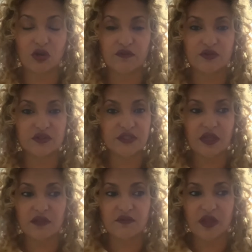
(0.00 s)
of
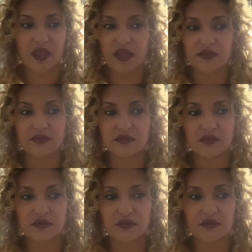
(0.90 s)
herself and
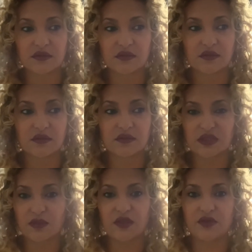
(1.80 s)

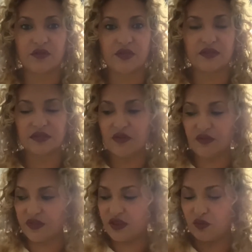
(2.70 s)
some other things.
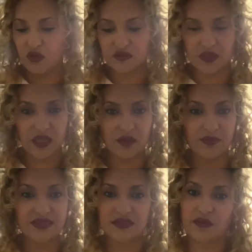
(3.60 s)
Everything was like
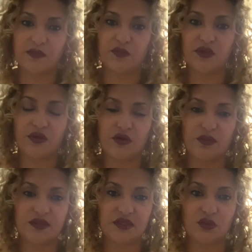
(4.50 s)
messed up within her
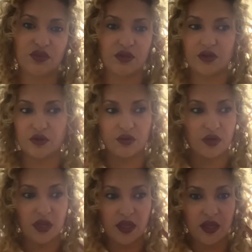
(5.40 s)
body, within her
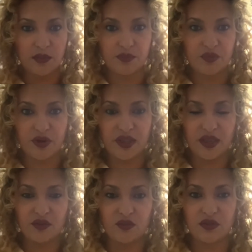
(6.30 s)

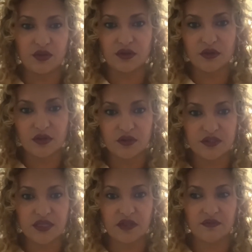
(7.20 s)
brain, within
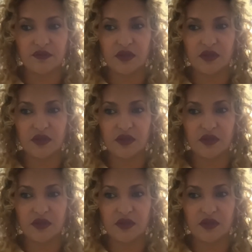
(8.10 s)
herself.